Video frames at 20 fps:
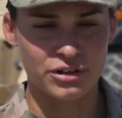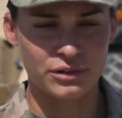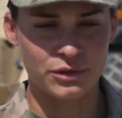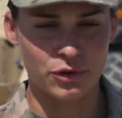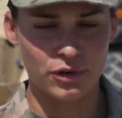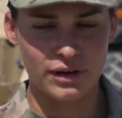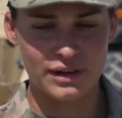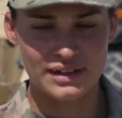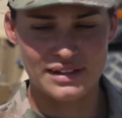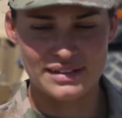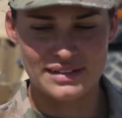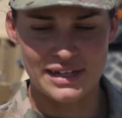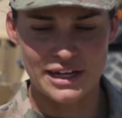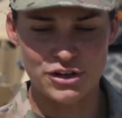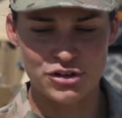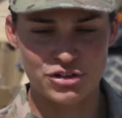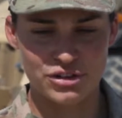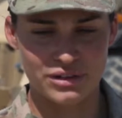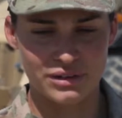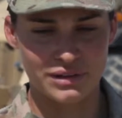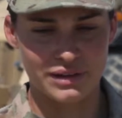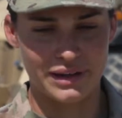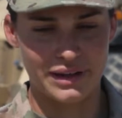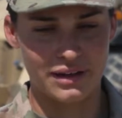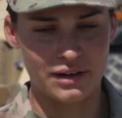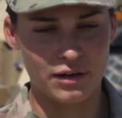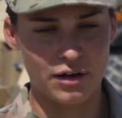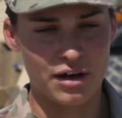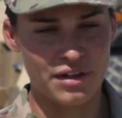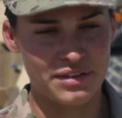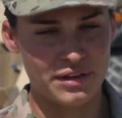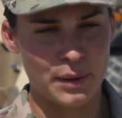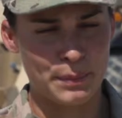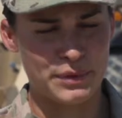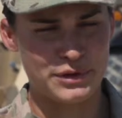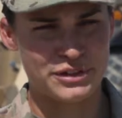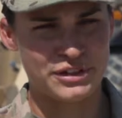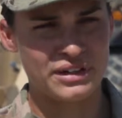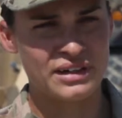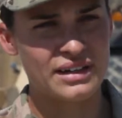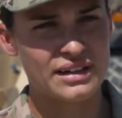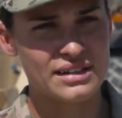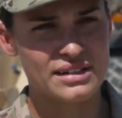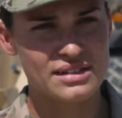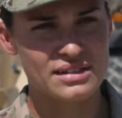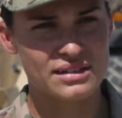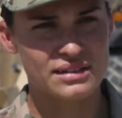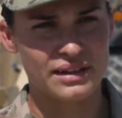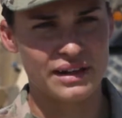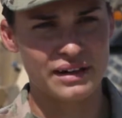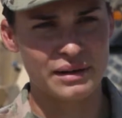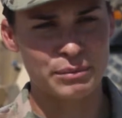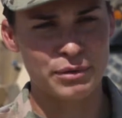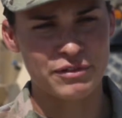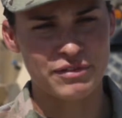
and the organization and all the opportunities that it